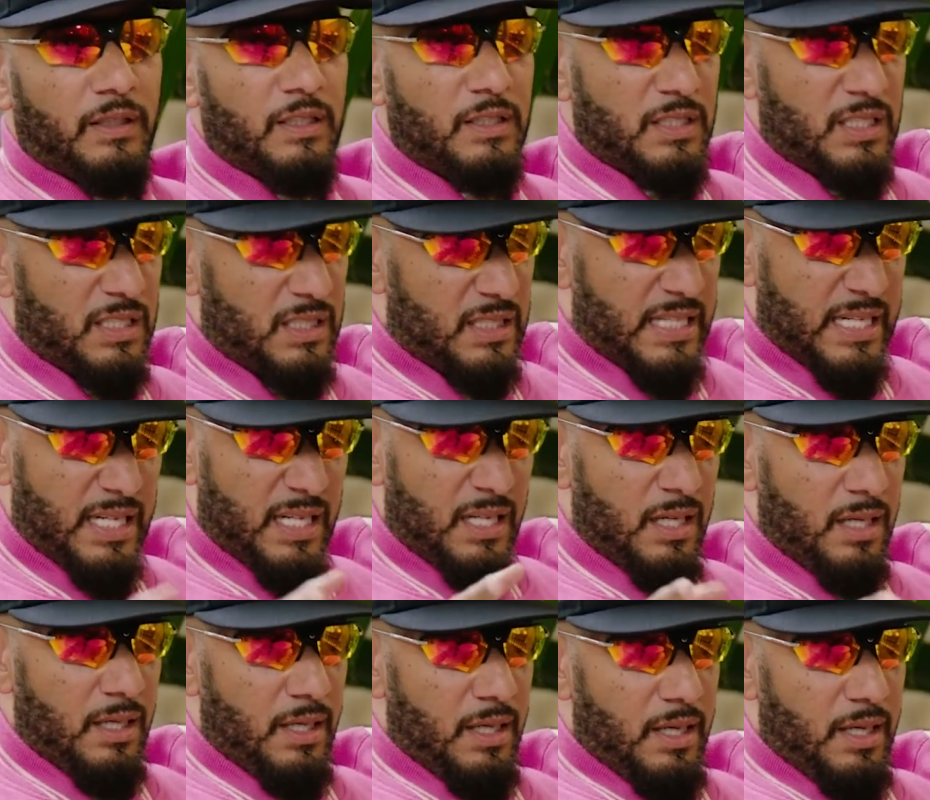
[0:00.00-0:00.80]
It's just that
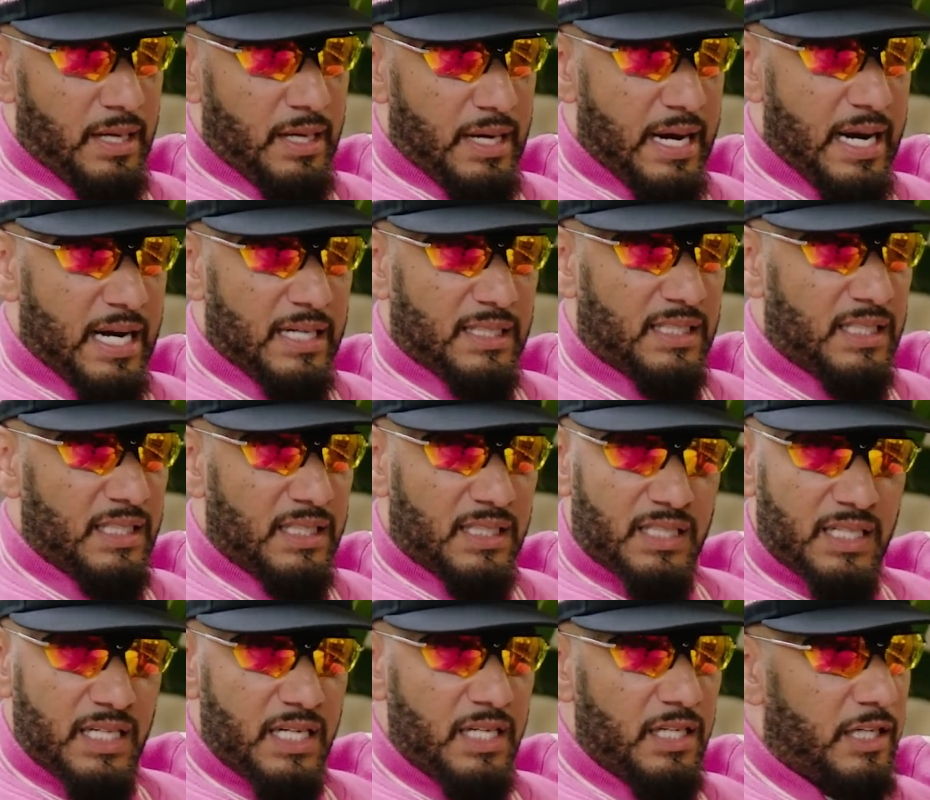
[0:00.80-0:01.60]
S E
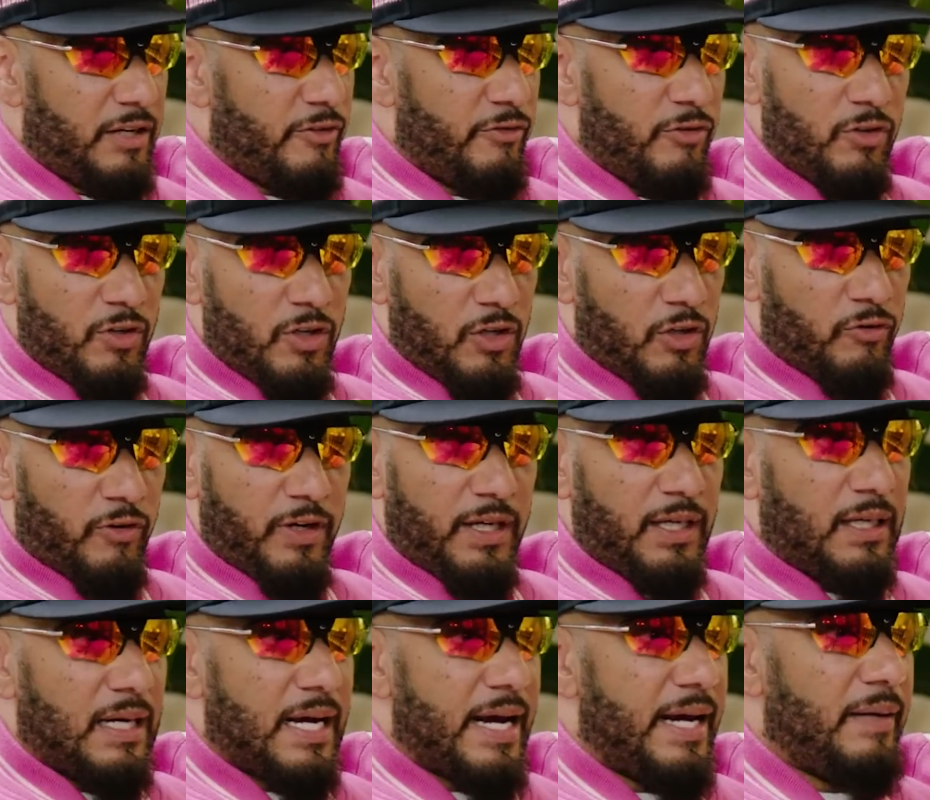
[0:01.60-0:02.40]
C give you the
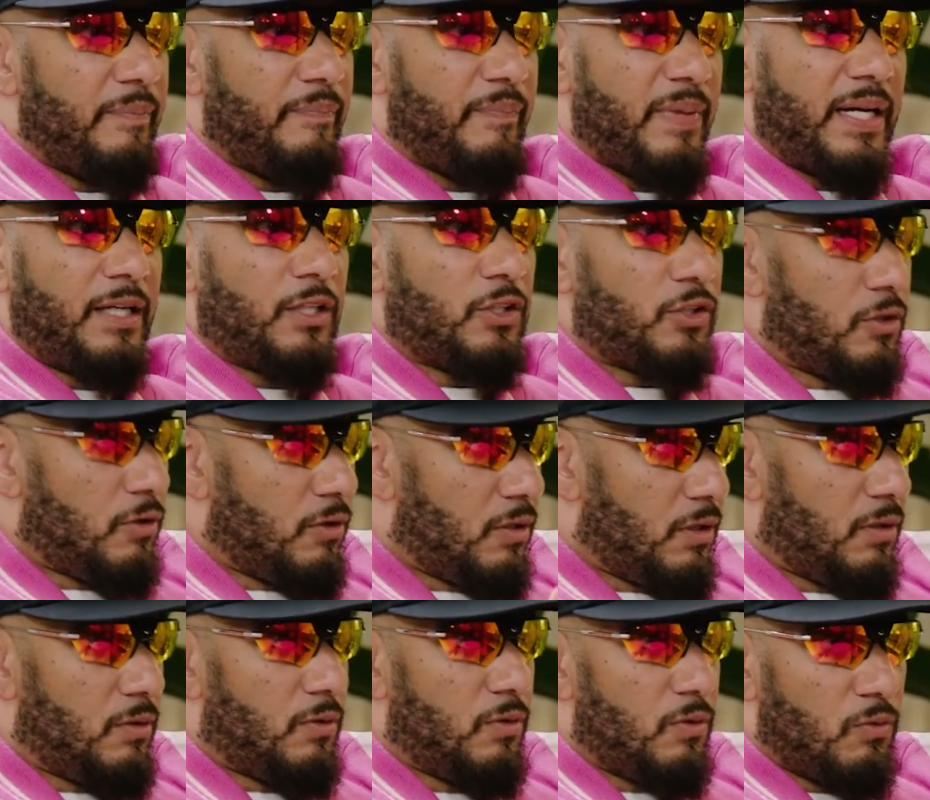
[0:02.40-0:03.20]
green light based
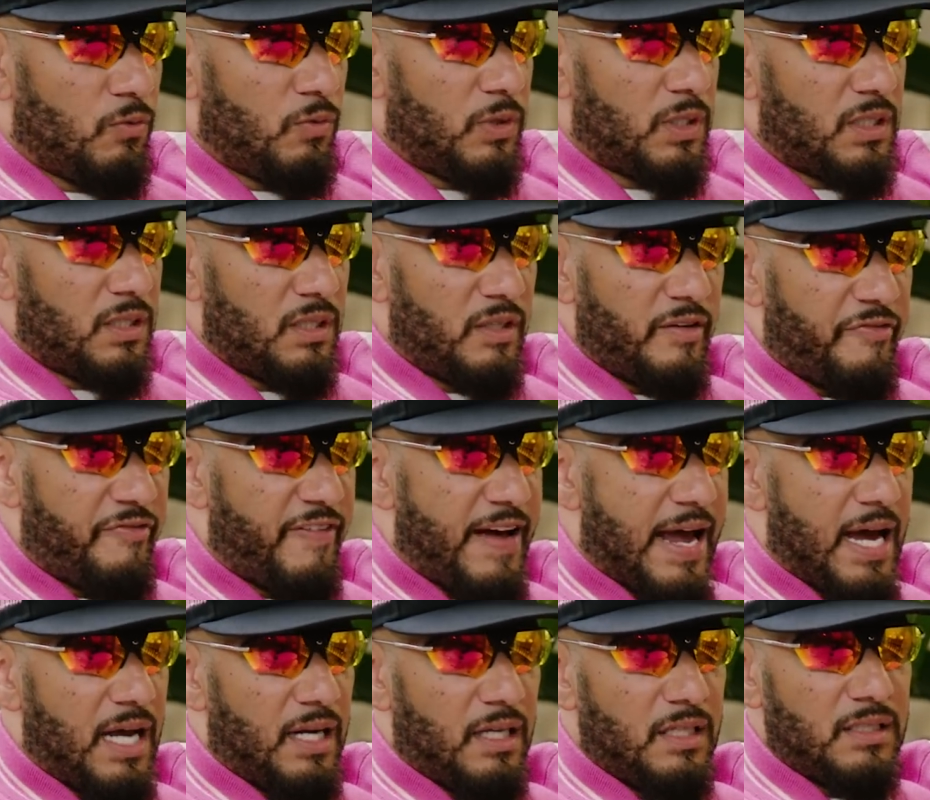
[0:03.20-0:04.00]
on what's in the
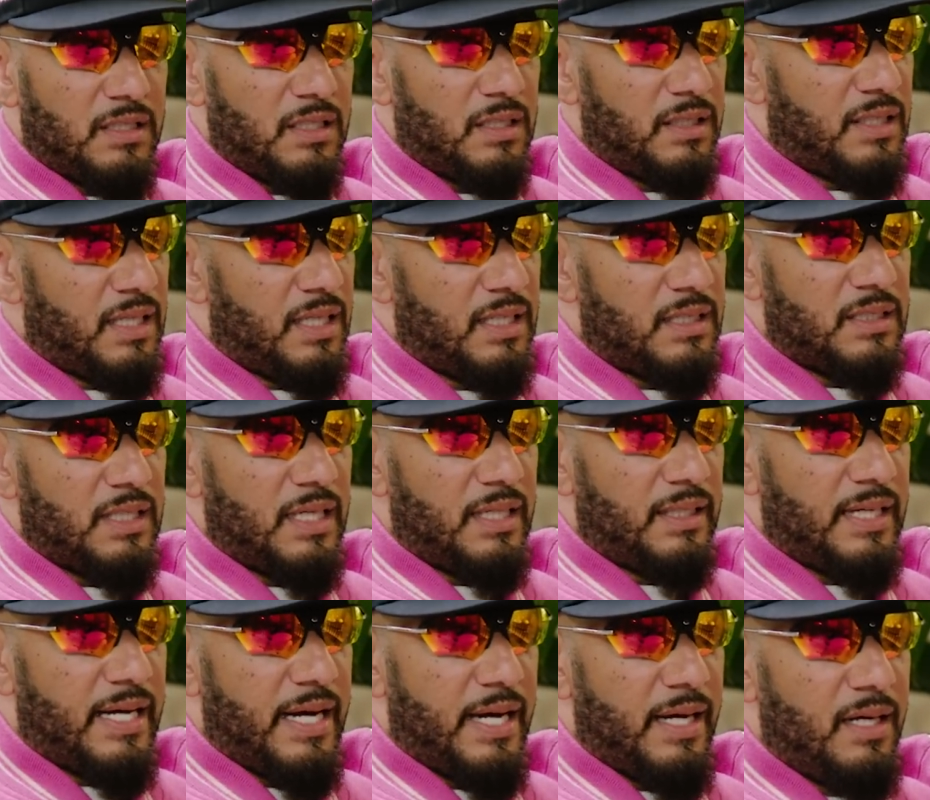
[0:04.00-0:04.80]
filings and things
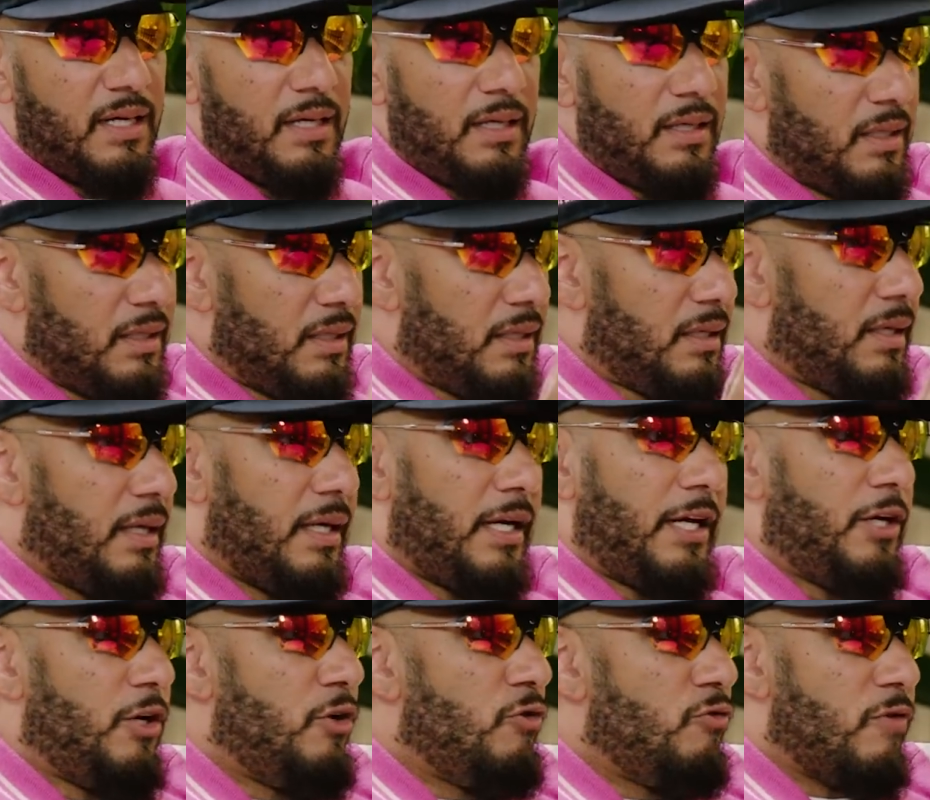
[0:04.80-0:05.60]
like that,
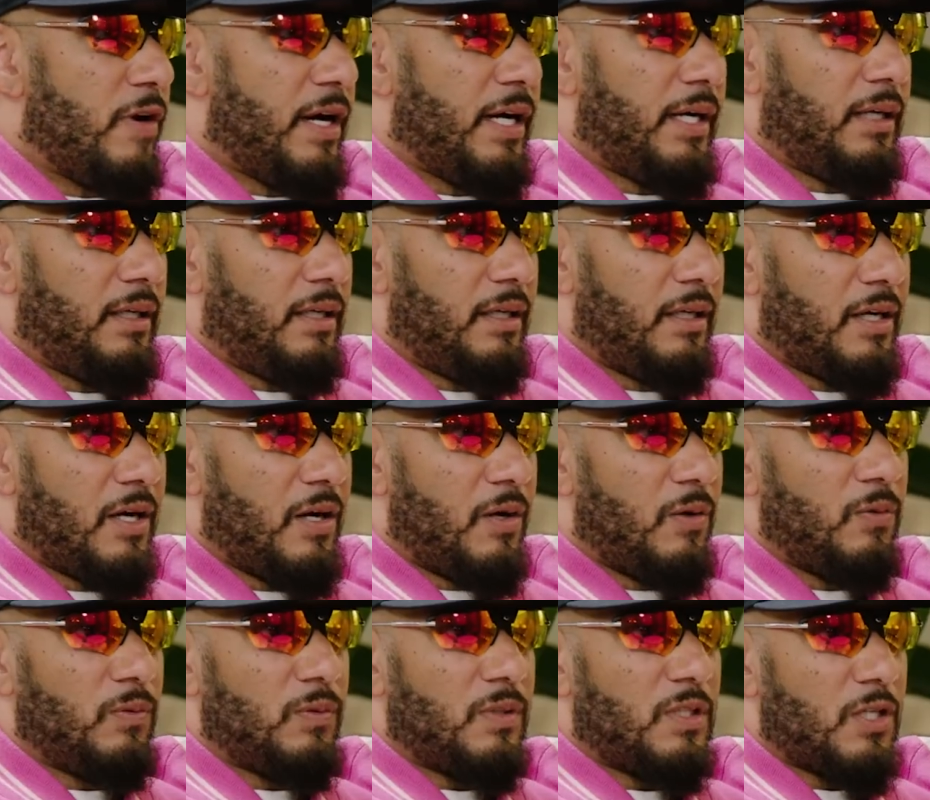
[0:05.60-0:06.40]
and you're ready to
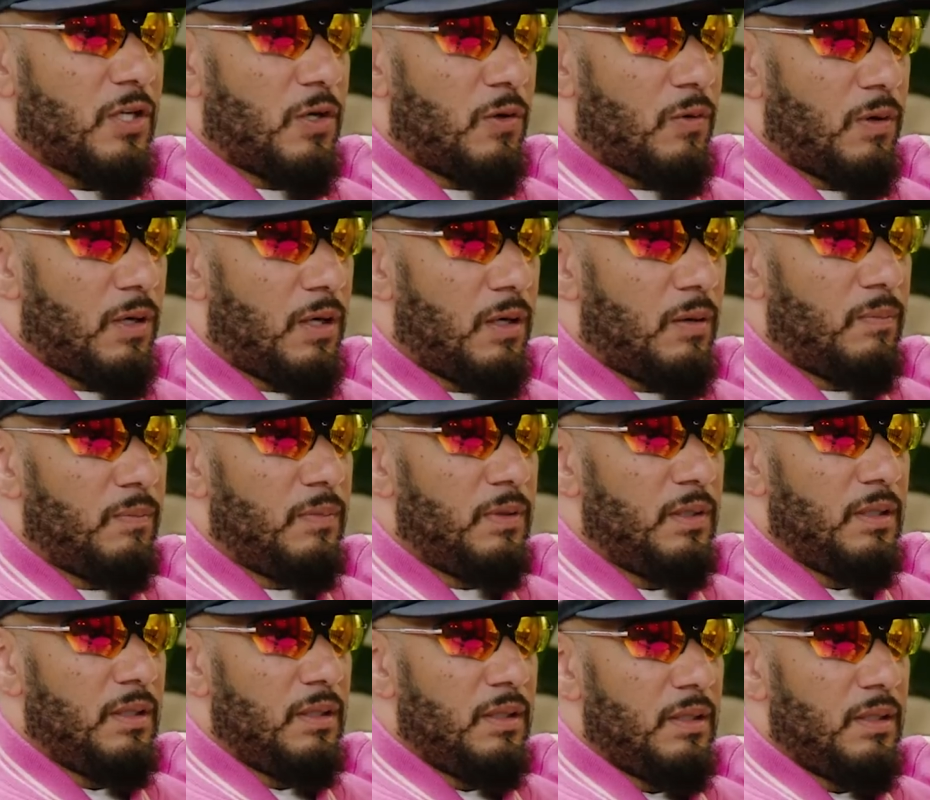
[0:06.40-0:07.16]
go. So um,